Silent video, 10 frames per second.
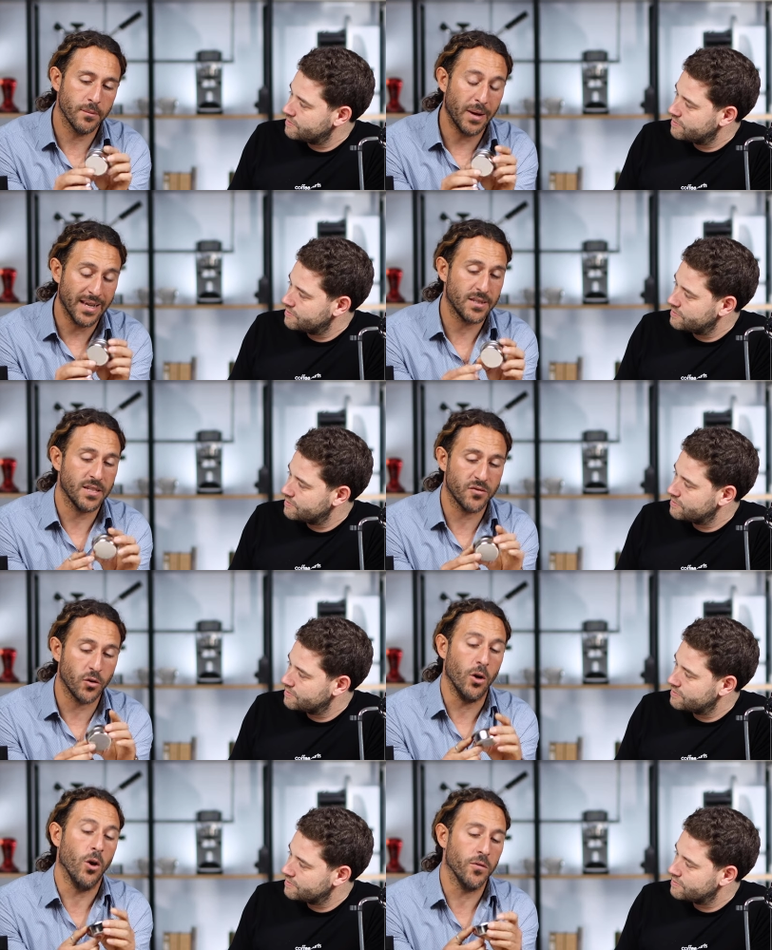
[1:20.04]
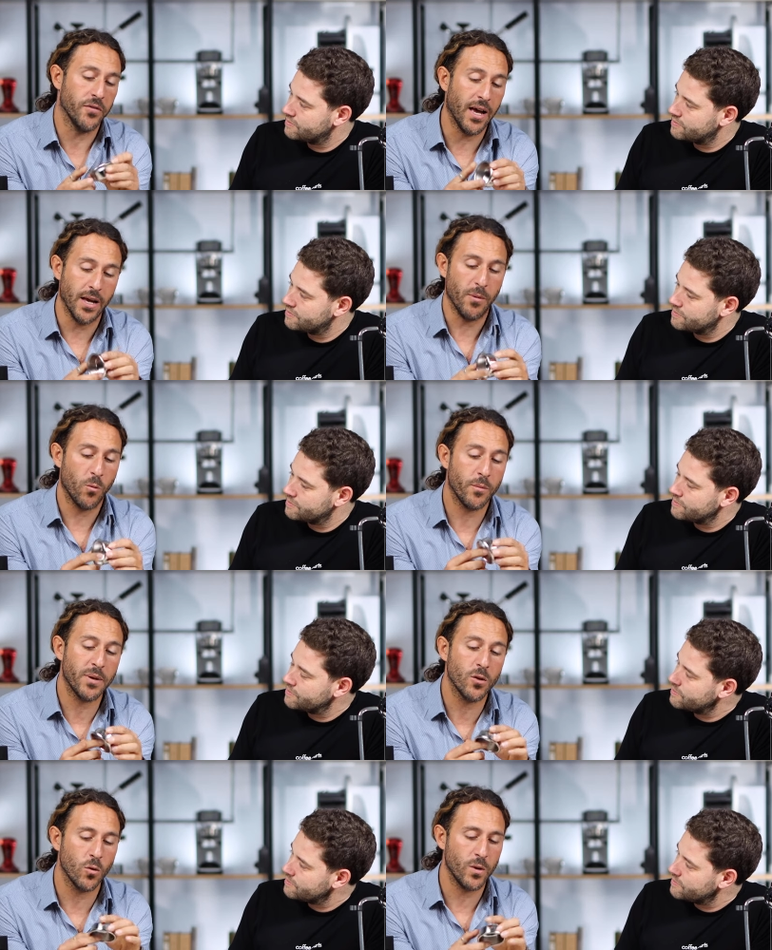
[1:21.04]
Speaker 1: baskets for a long time and we've
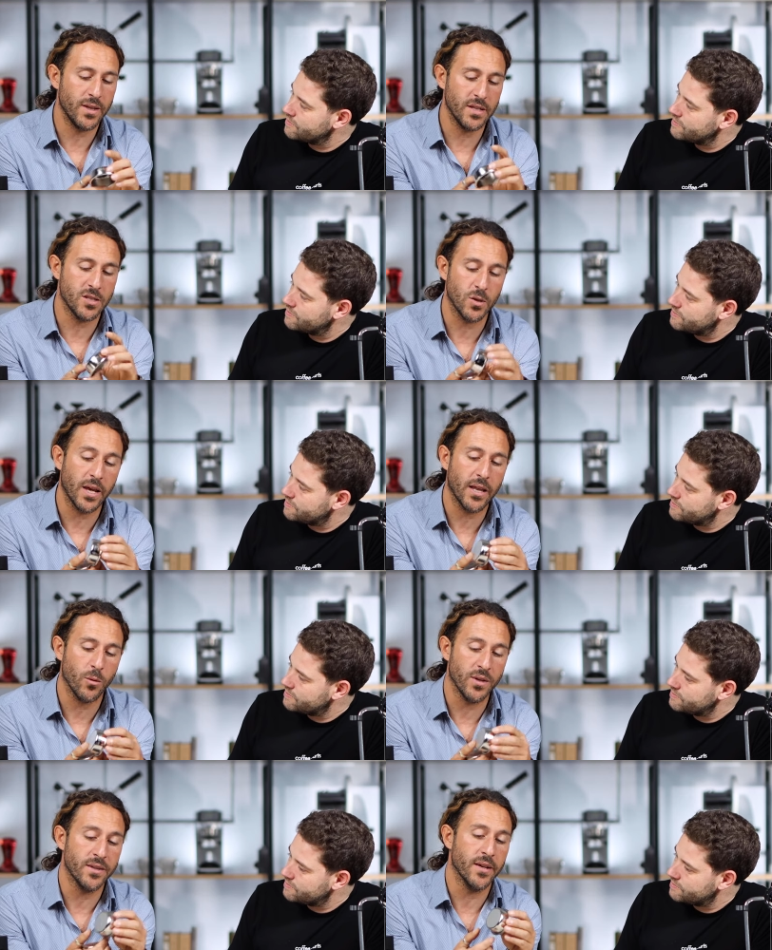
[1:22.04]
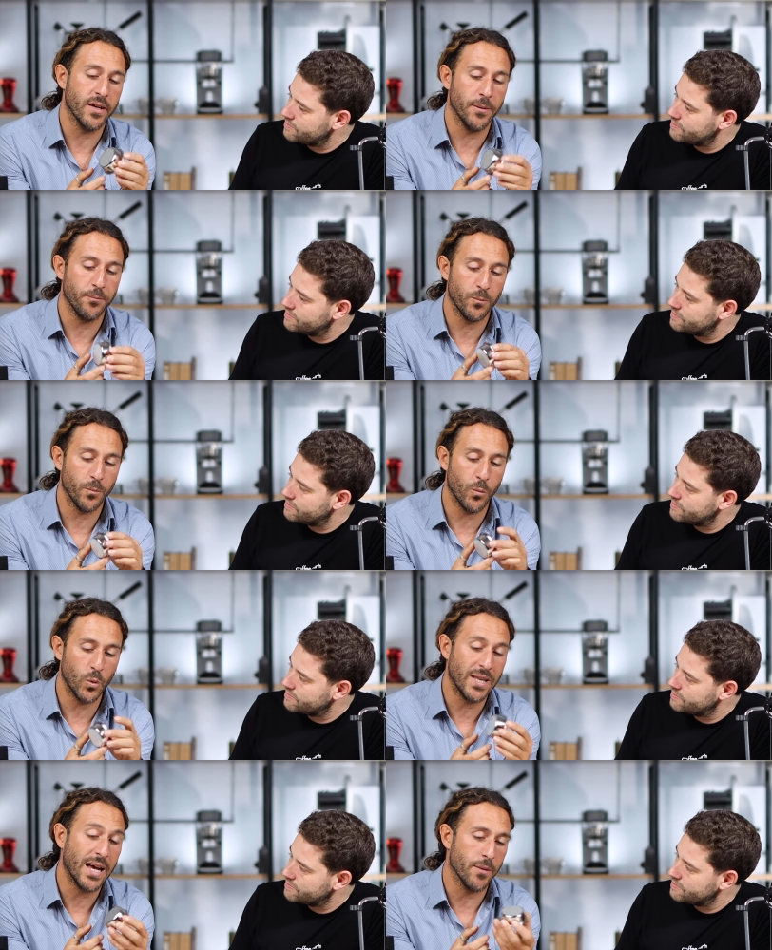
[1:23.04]
been doing this together with, uh,
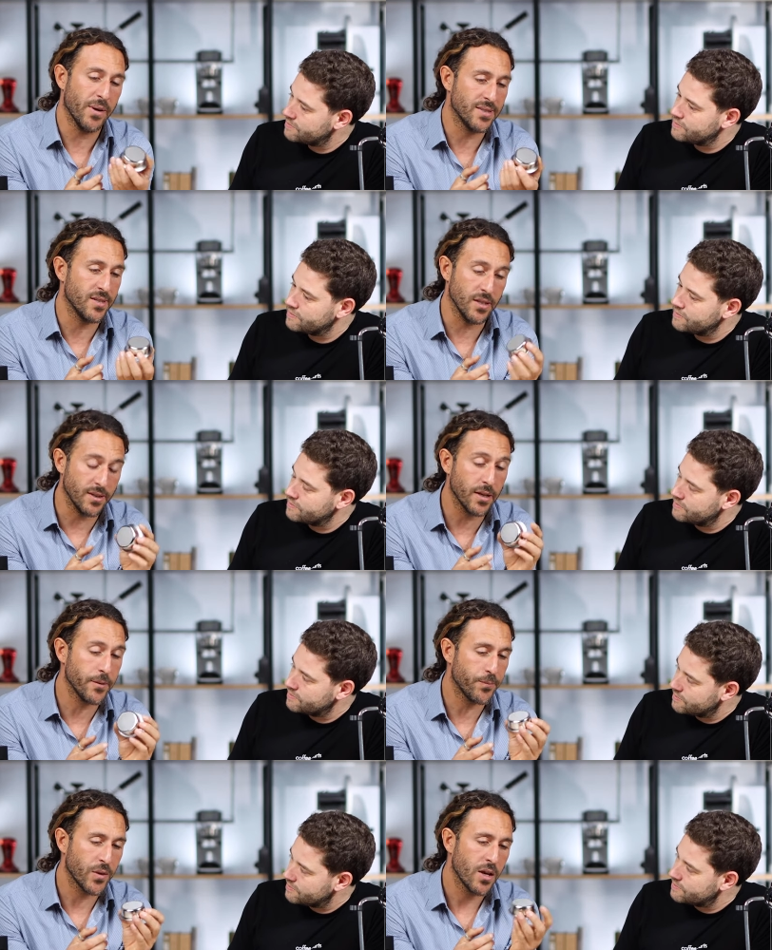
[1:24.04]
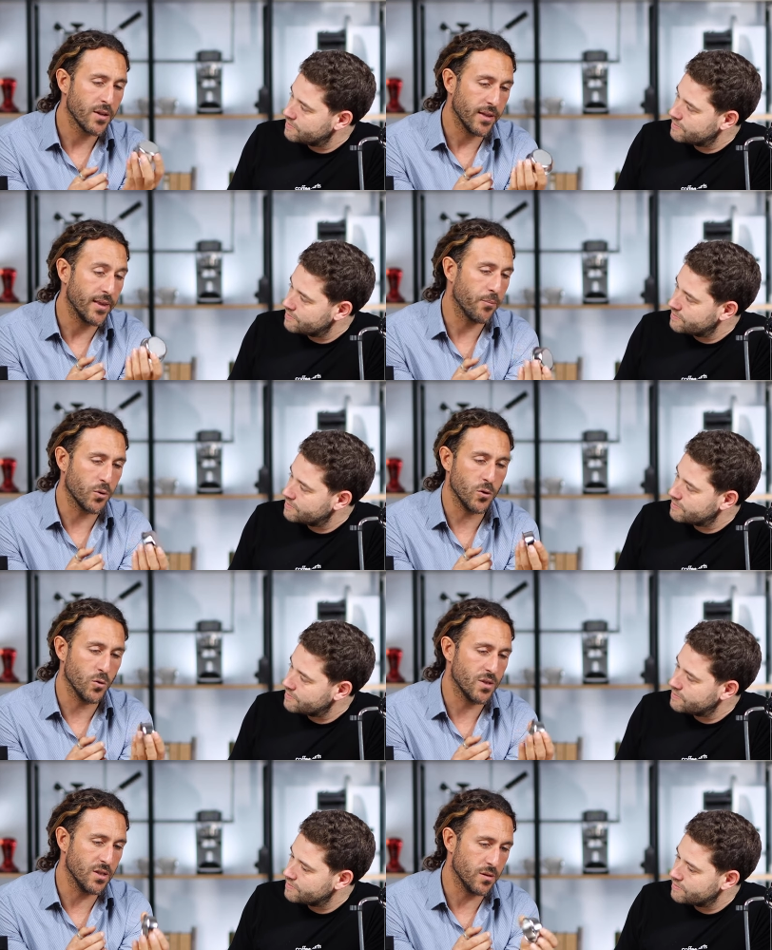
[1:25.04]
with IMS in Italy that they
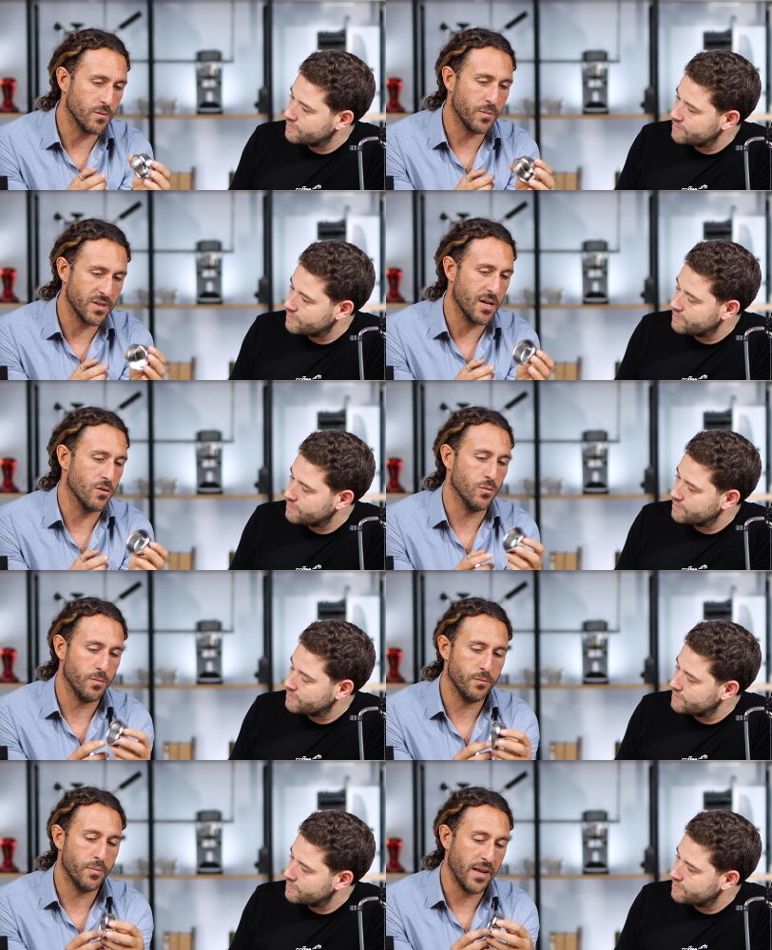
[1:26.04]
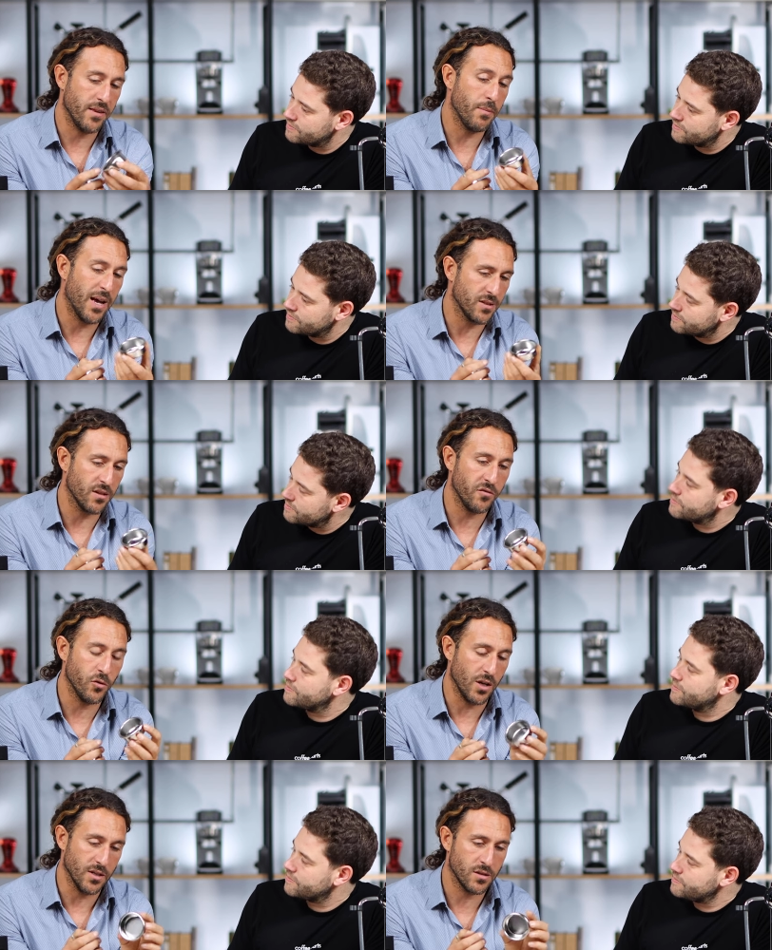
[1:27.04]
produce this Pesado branded basket
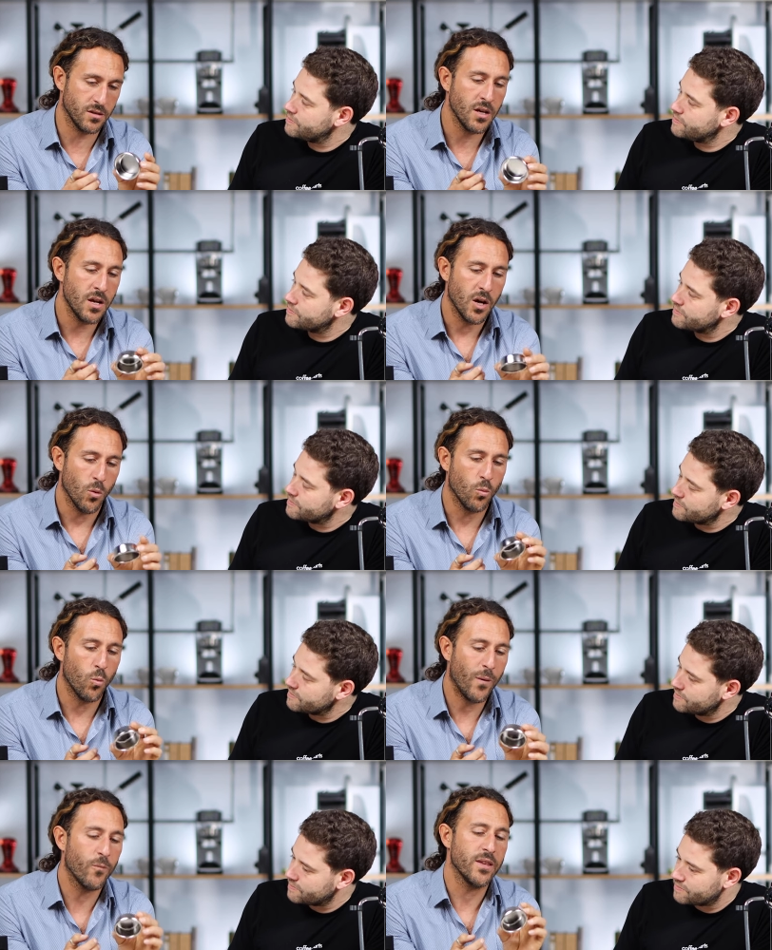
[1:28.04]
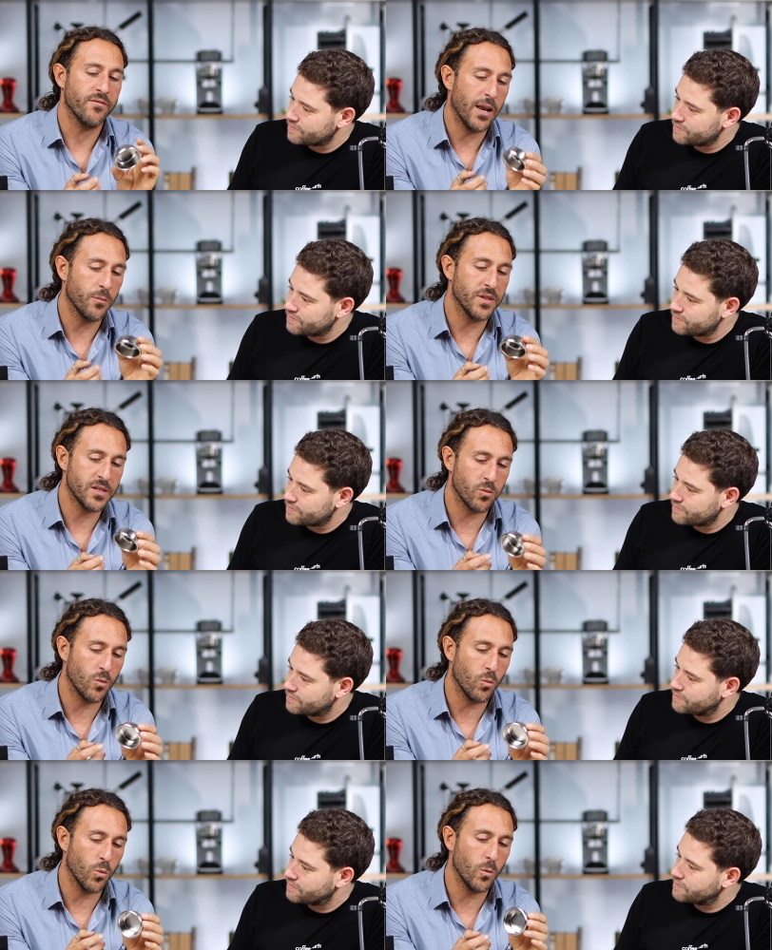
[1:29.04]
for us when we developed this,
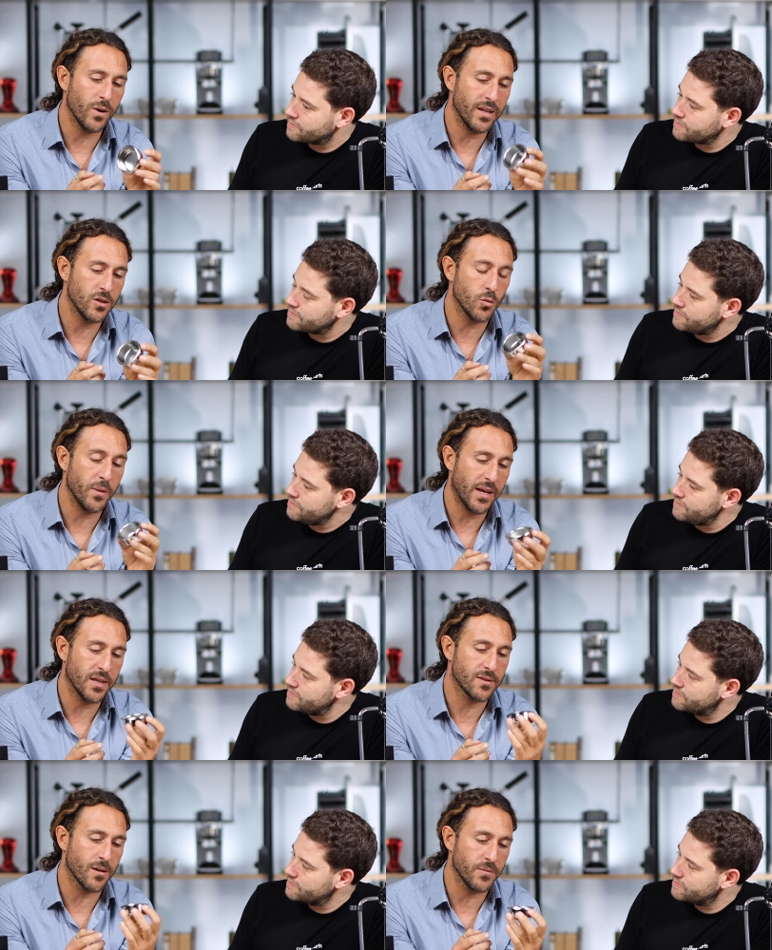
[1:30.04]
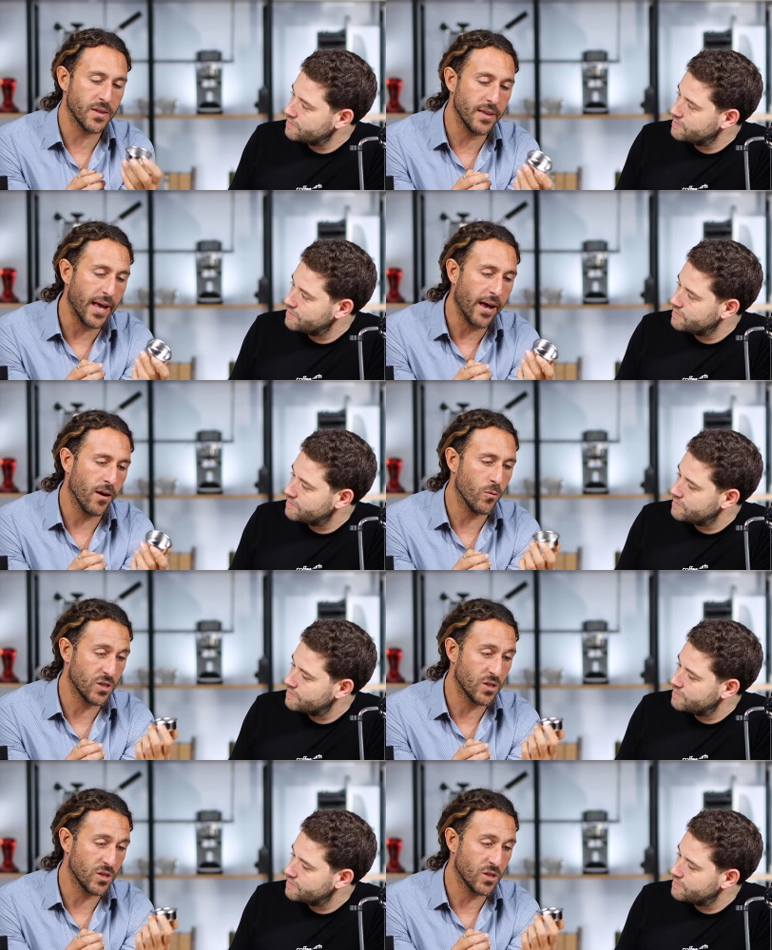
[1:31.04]
we, we were into making something that